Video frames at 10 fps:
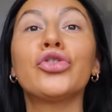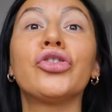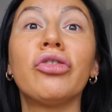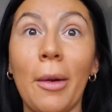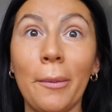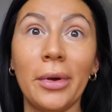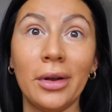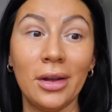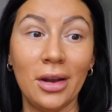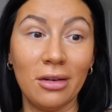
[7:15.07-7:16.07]
Trump
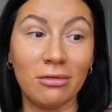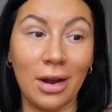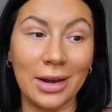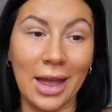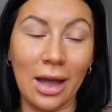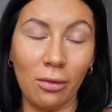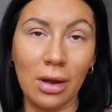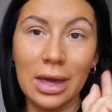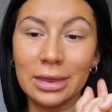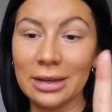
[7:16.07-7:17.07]
right now.